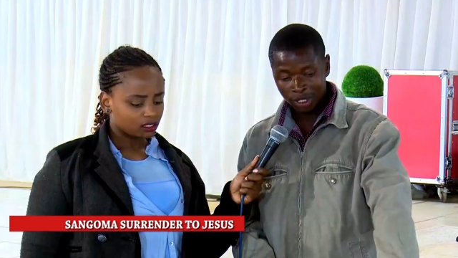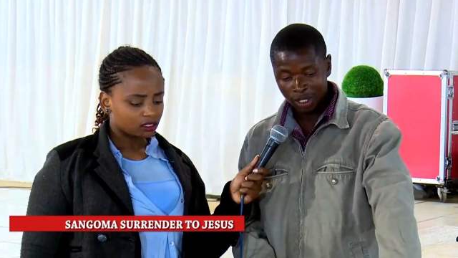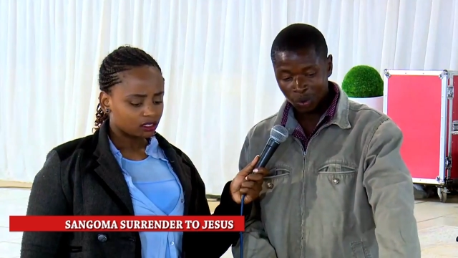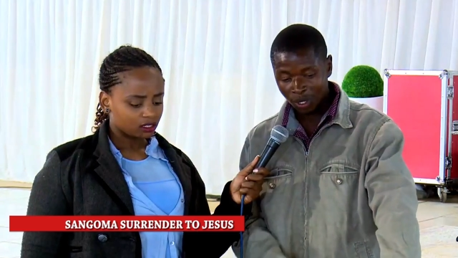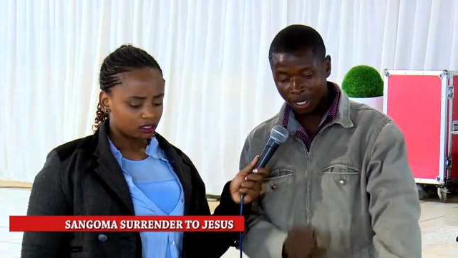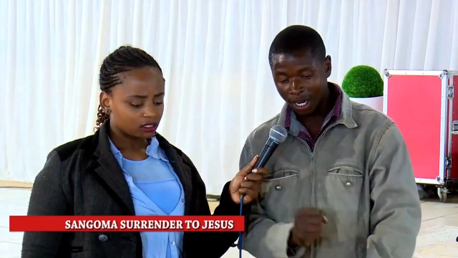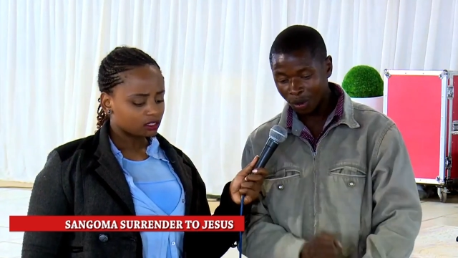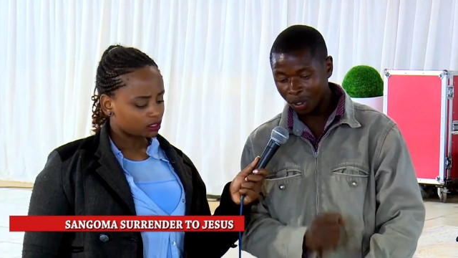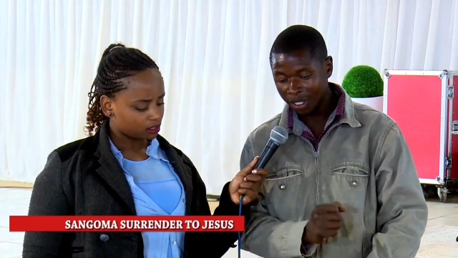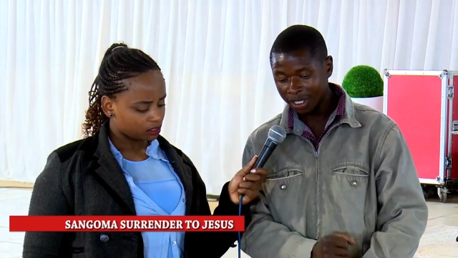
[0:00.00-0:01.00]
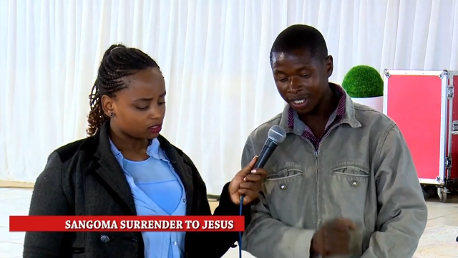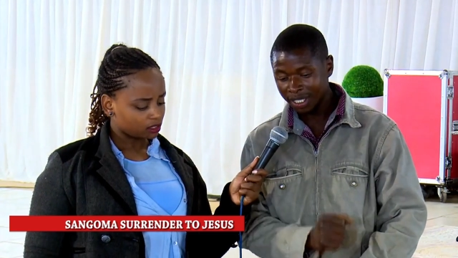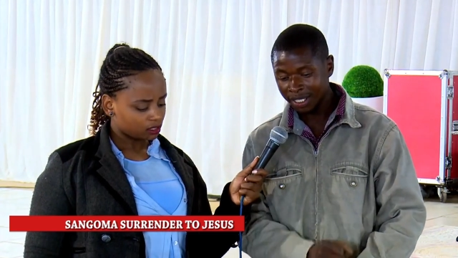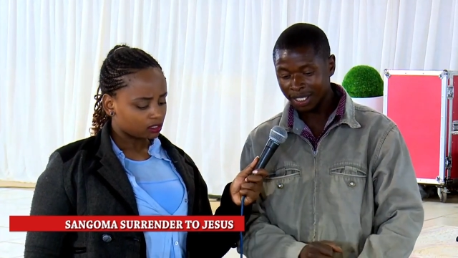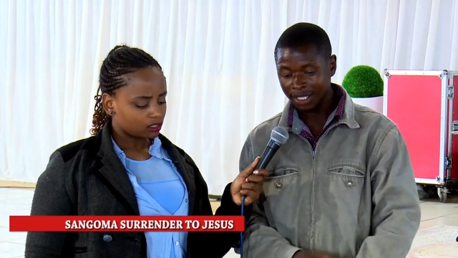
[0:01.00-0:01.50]
Speaker 1: this one I already
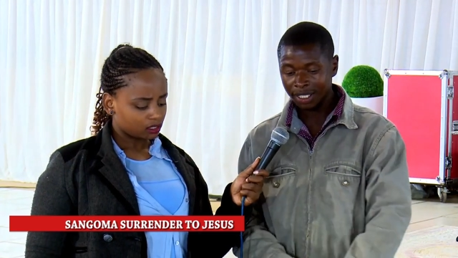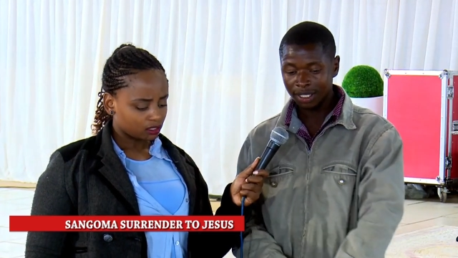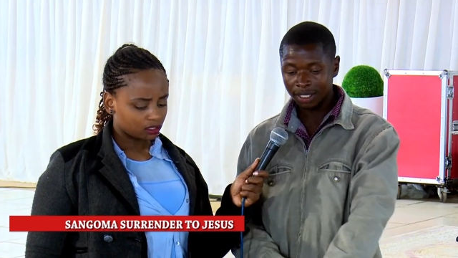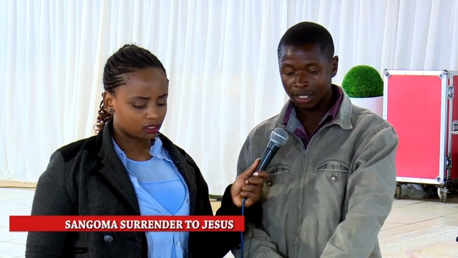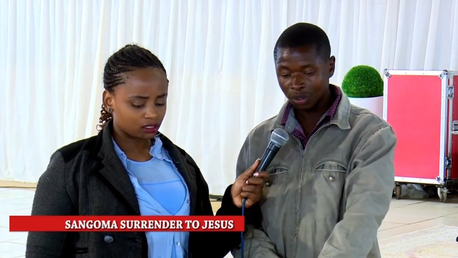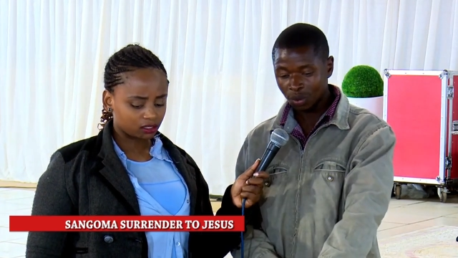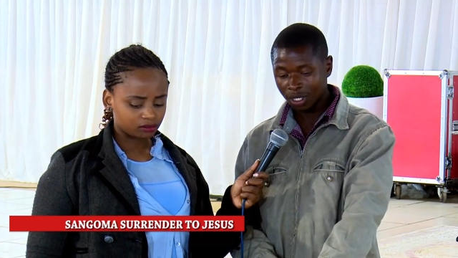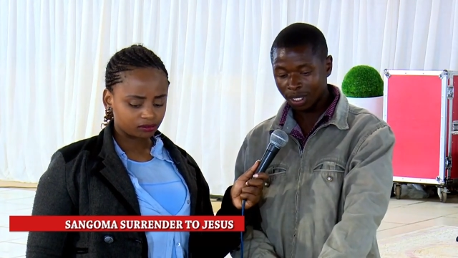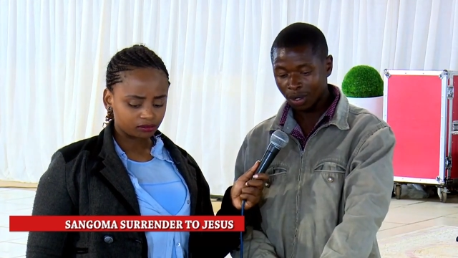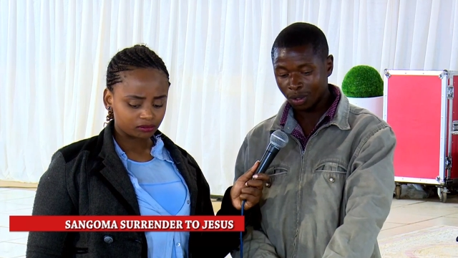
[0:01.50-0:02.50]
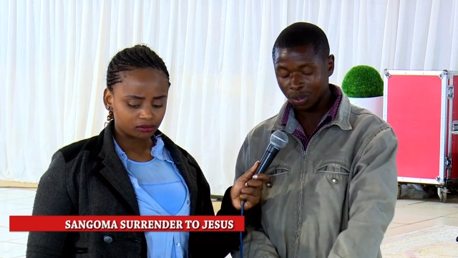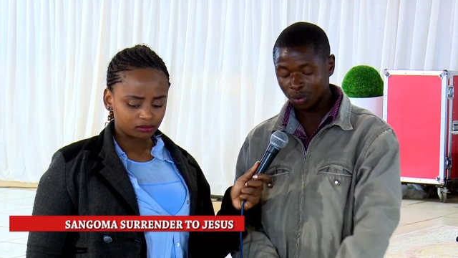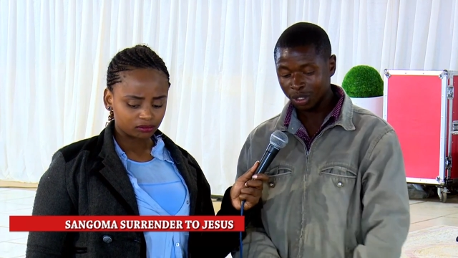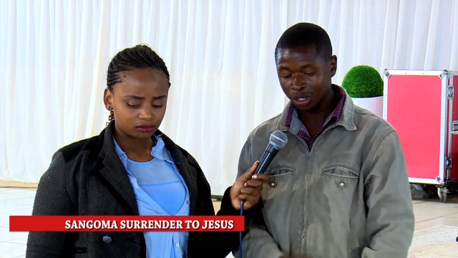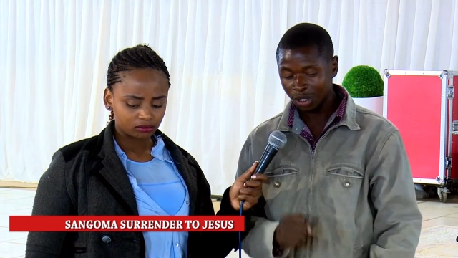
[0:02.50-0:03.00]
grinded. This this one I was
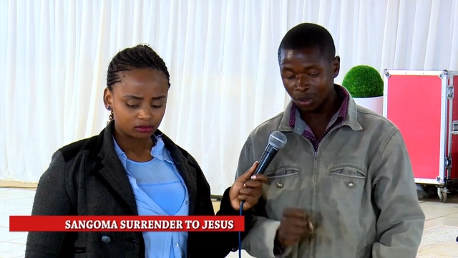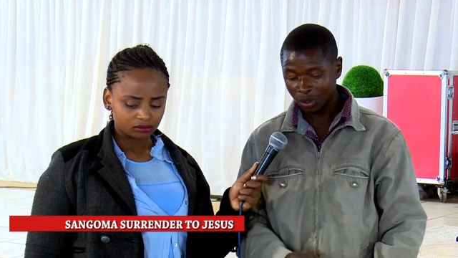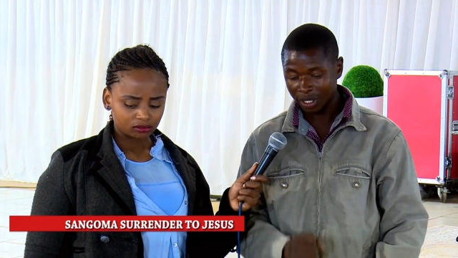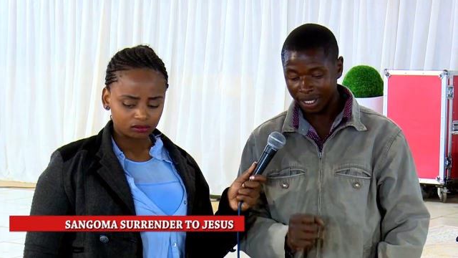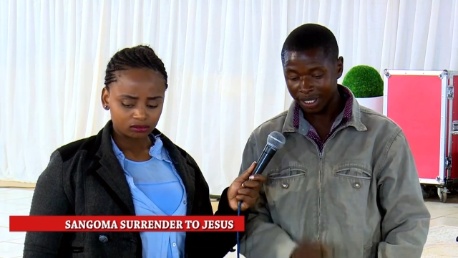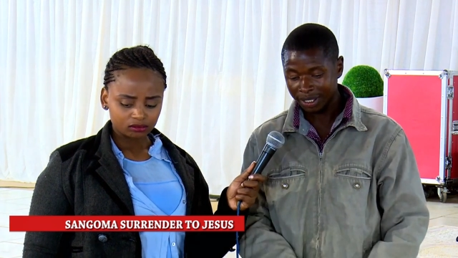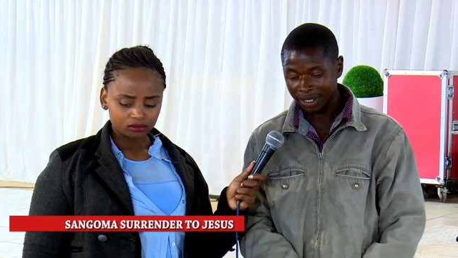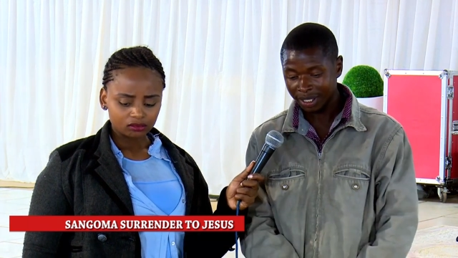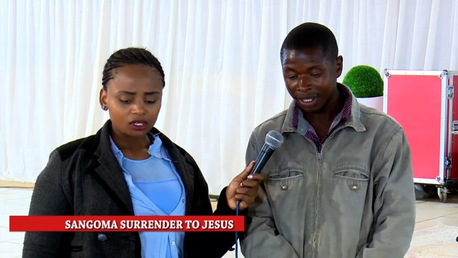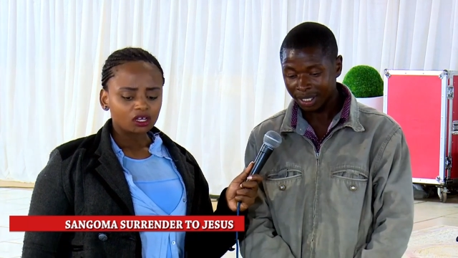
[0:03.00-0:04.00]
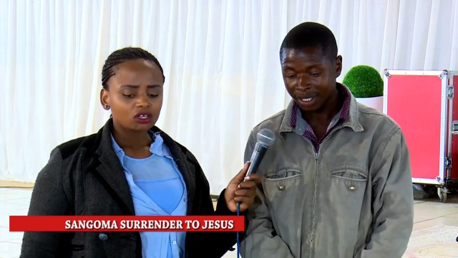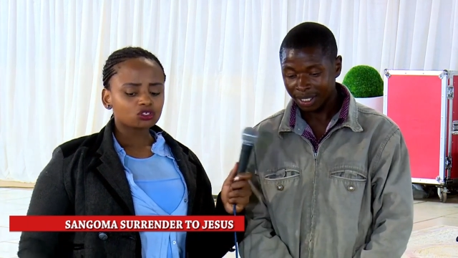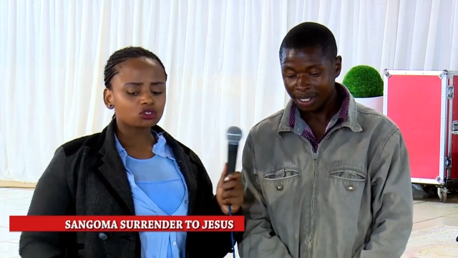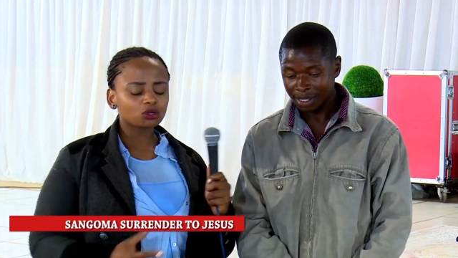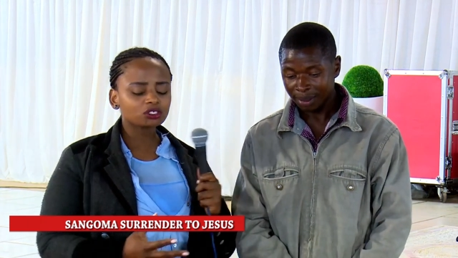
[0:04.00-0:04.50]
waiting to grind.
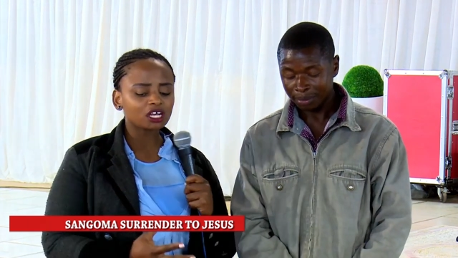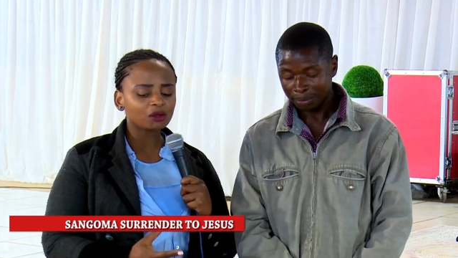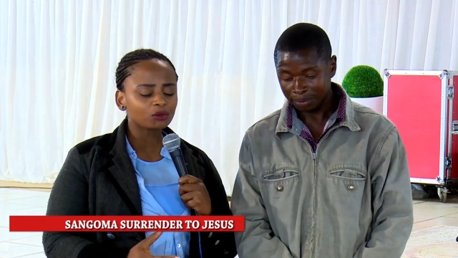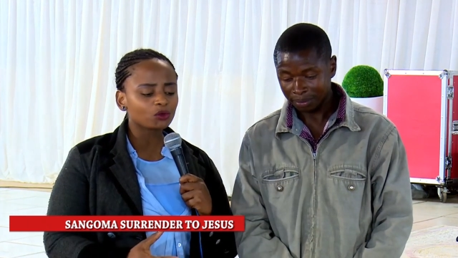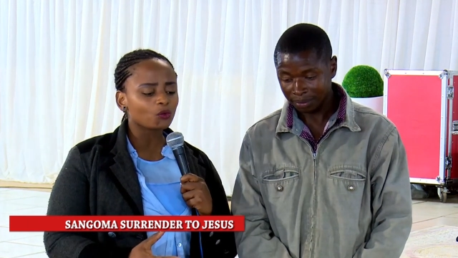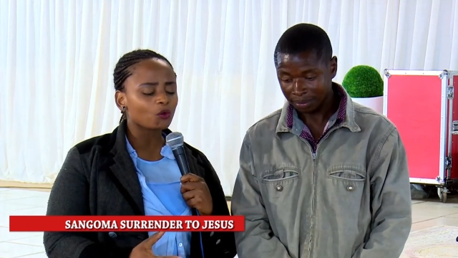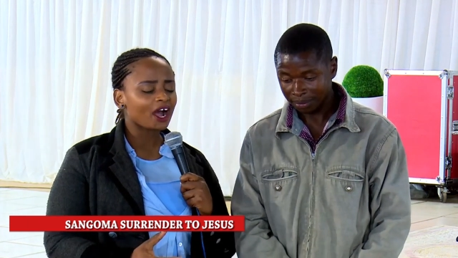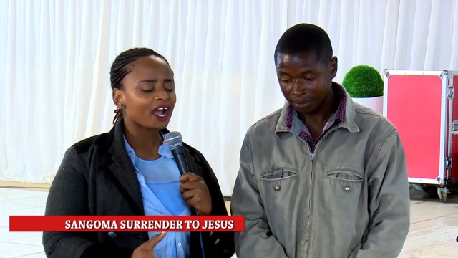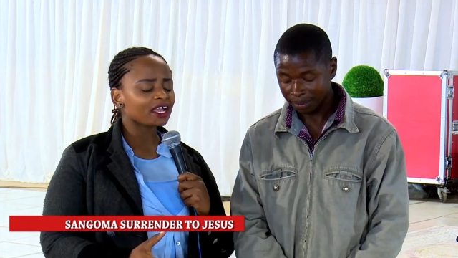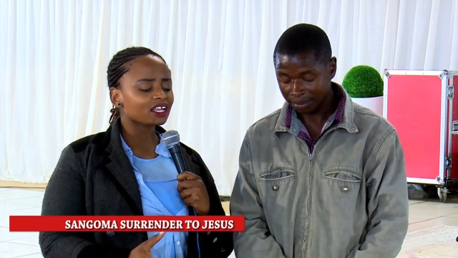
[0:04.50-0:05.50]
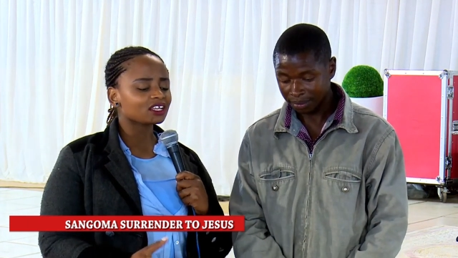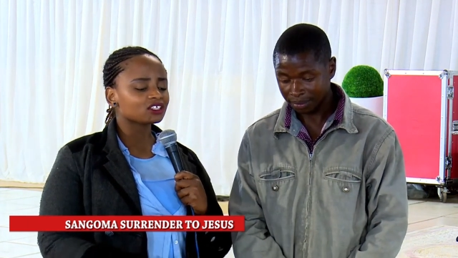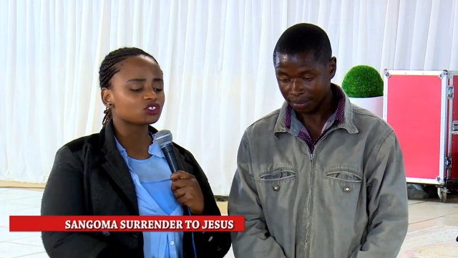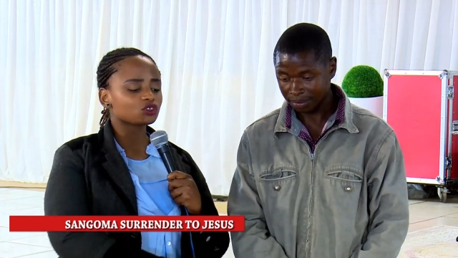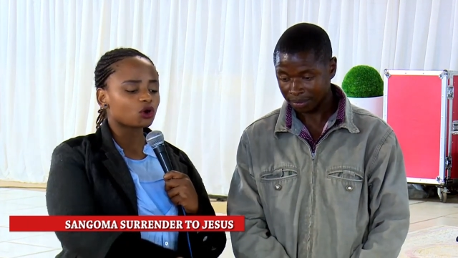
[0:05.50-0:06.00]
Speaker 2: So tell me, why
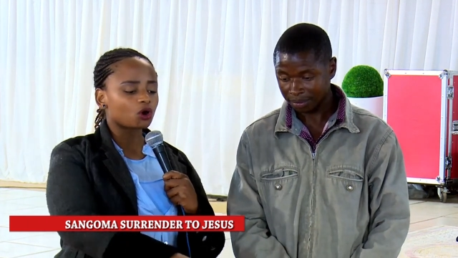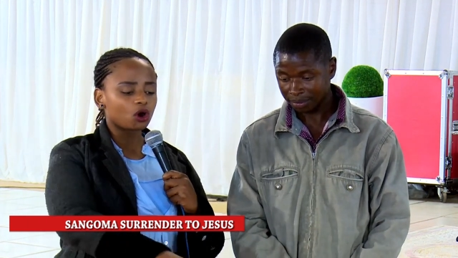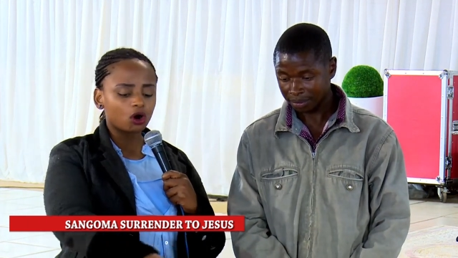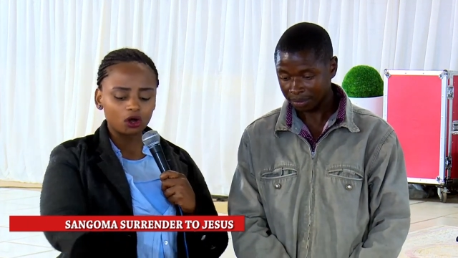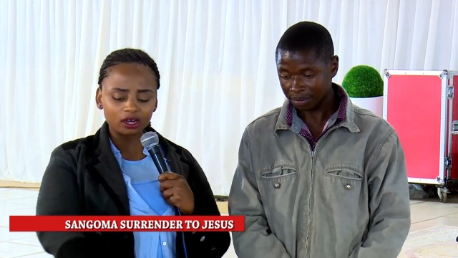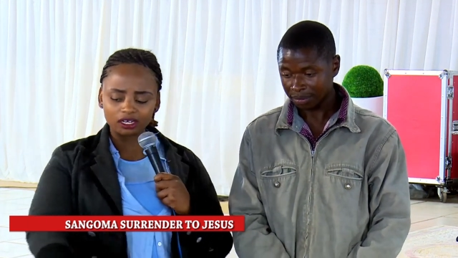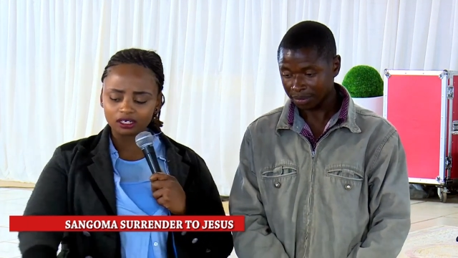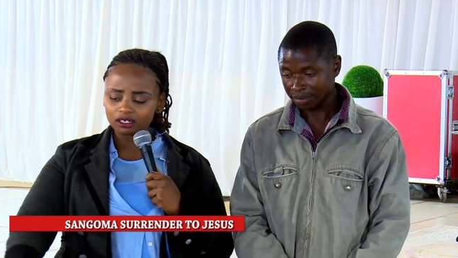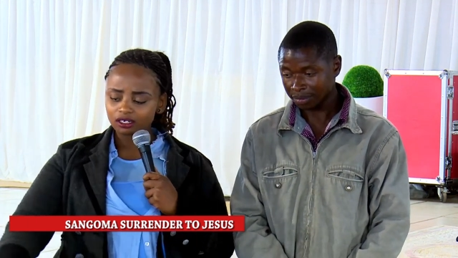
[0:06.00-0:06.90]
is your all